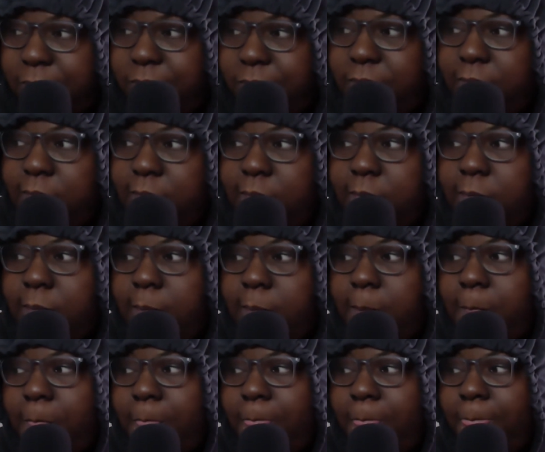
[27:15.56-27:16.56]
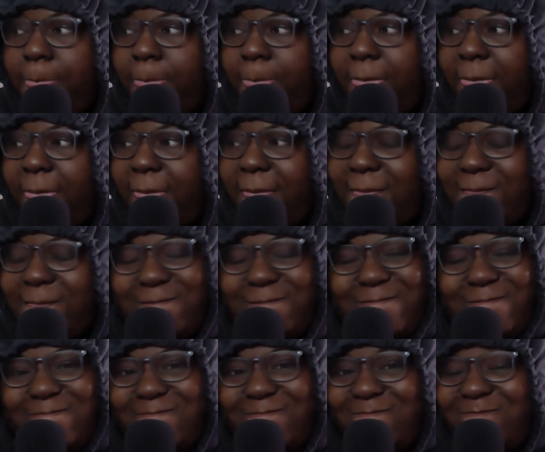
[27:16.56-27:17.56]

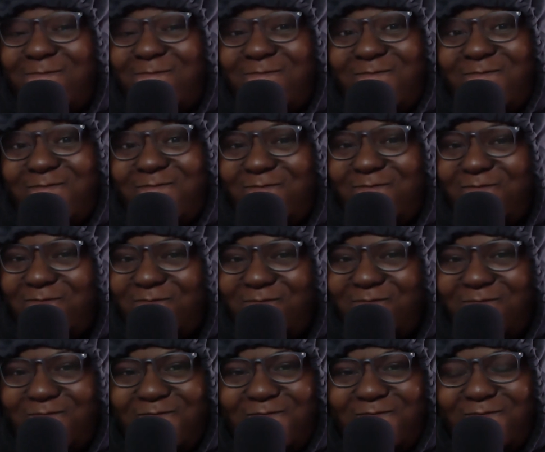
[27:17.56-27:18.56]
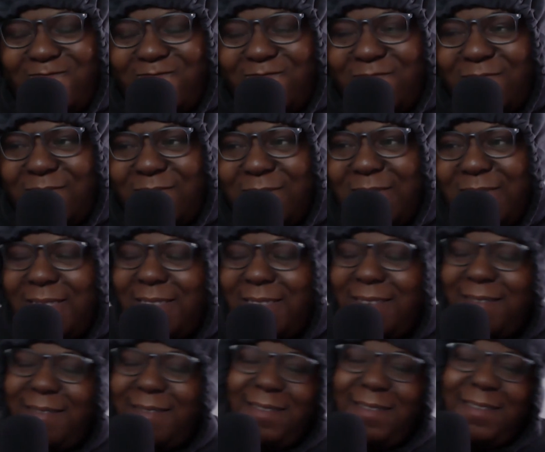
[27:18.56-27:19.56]

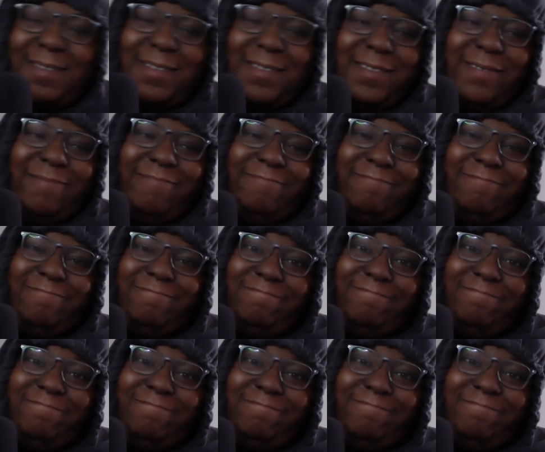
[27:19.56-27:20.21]
No one is speaking in this clip.